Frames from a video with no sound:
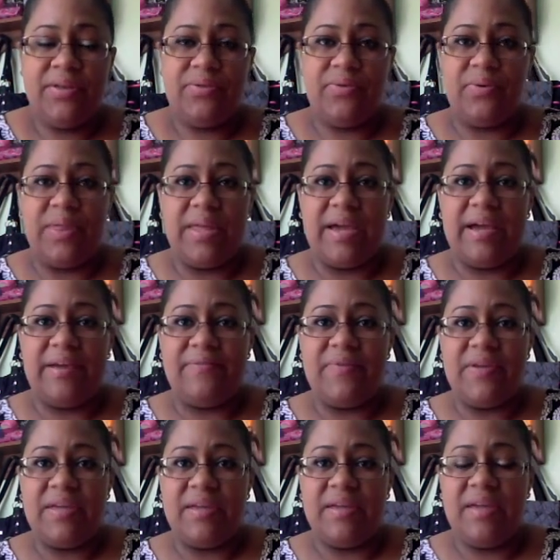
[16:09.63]
through the
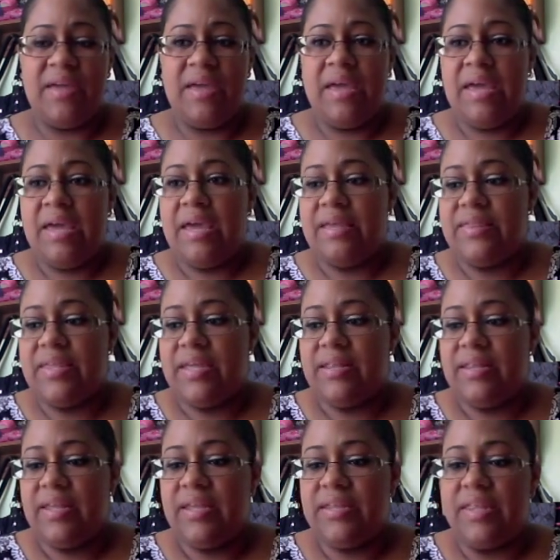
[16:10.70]
IV, and
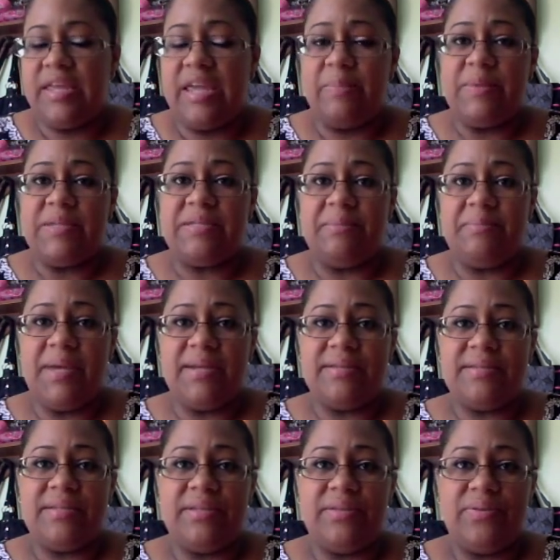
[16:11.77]
then they gave me some
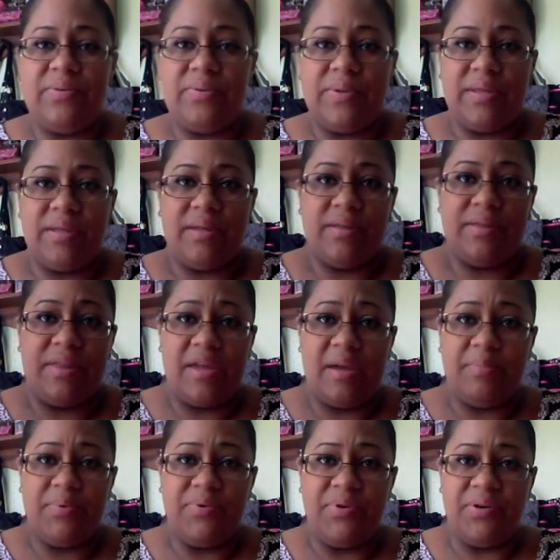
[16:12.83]
medicine through the
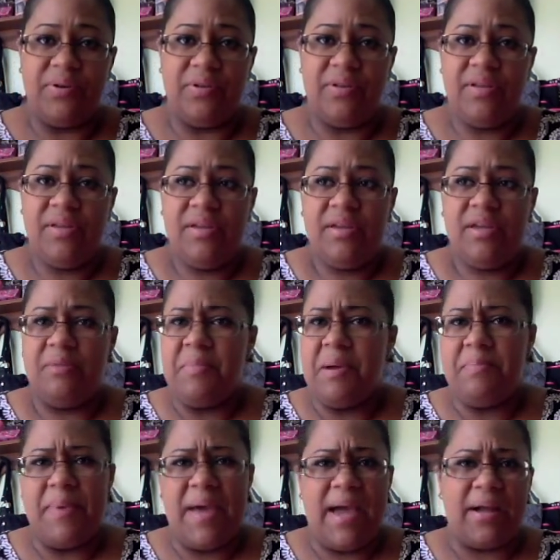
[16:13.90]
epidural in my
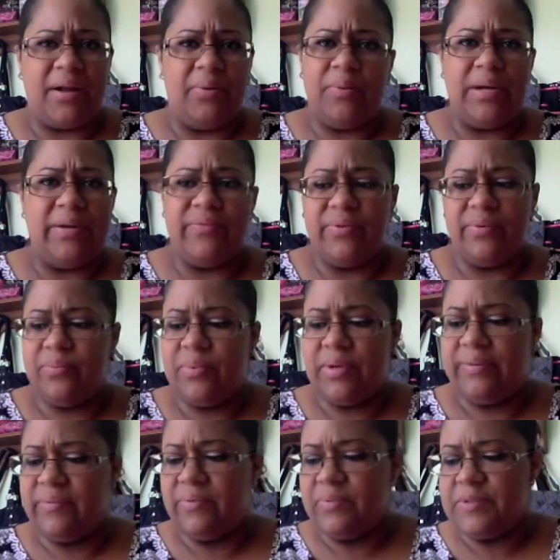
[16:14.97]
back, or
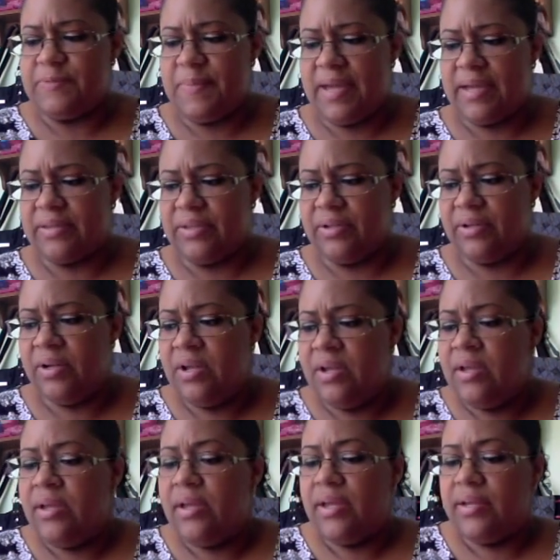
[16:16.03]
whatever was back there,
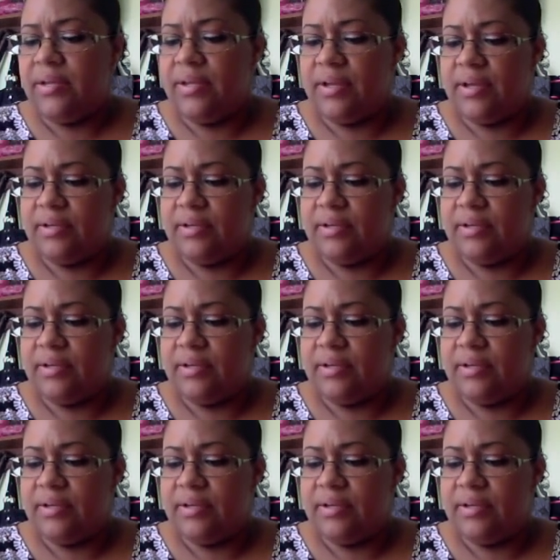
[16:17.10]
and